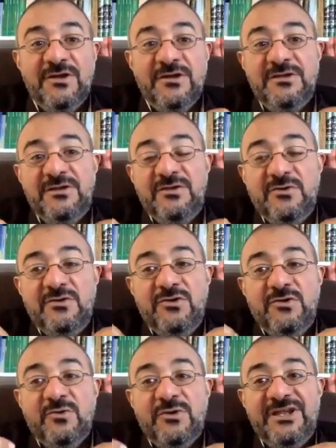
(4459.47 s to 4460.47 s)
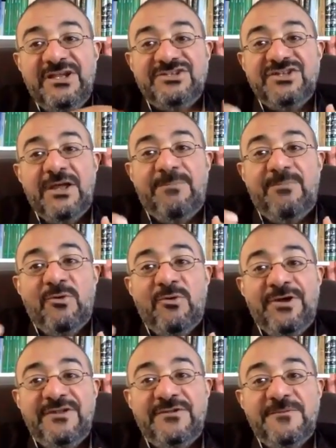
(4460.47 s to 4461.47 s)
reach a
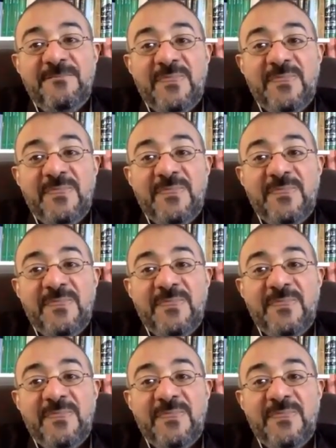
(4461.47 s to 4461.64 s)
point